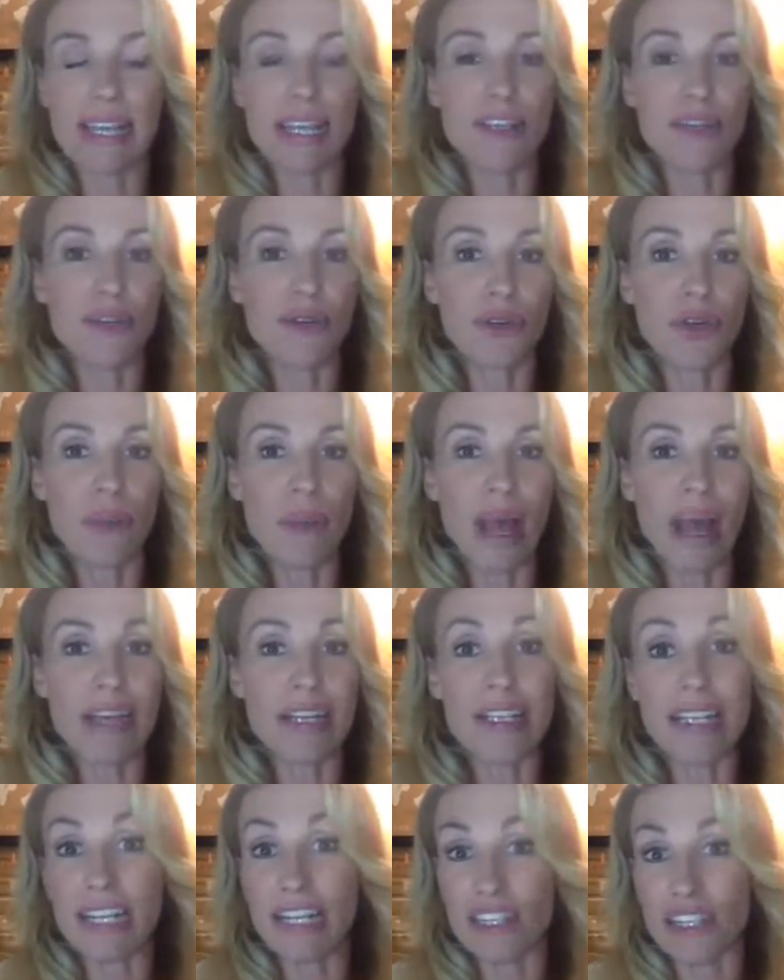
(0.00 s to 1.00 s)
they talk
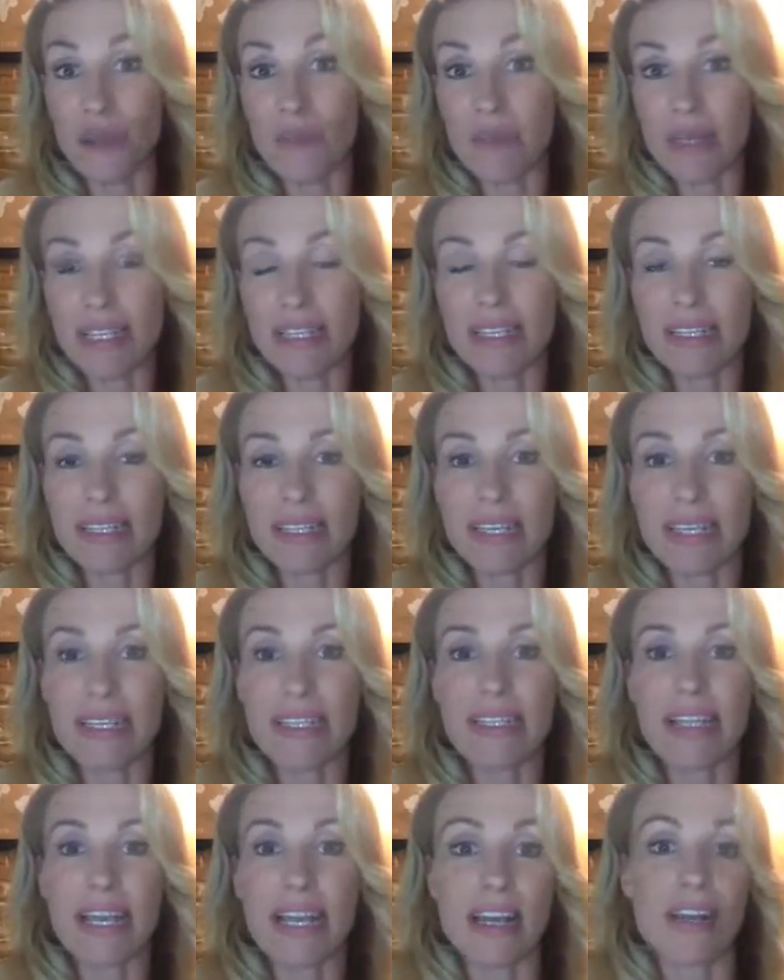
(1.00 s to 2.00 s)
about t-shirt
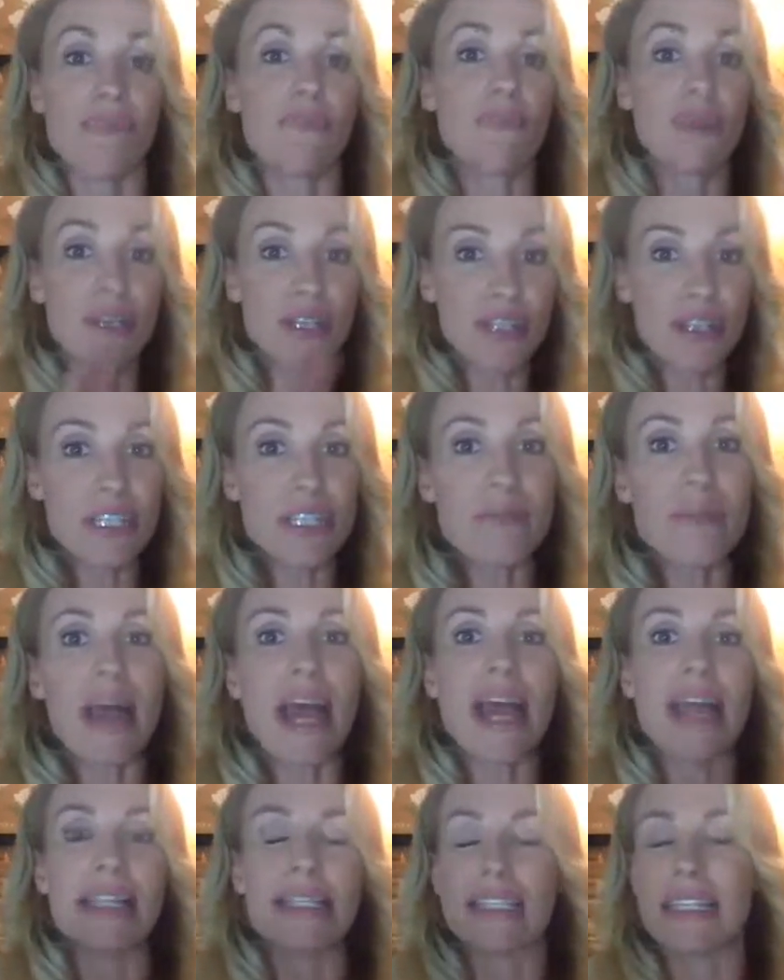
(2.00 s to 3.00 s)
businesses that print on
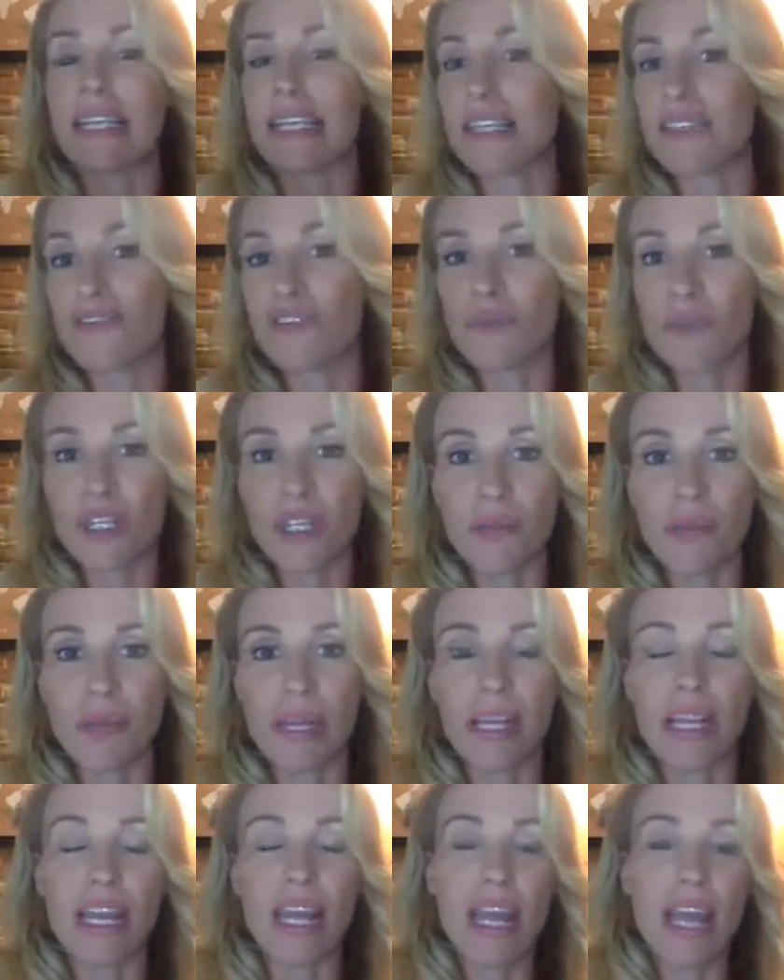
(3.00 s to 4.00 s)
demand and then drop ship
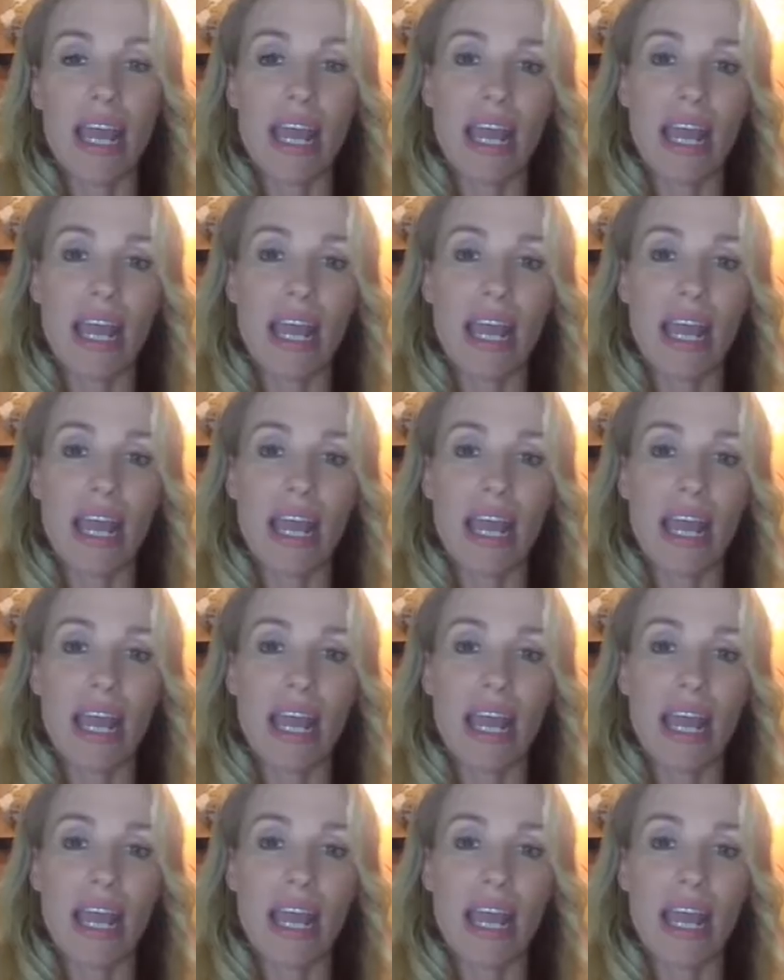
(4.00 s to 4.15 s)
it.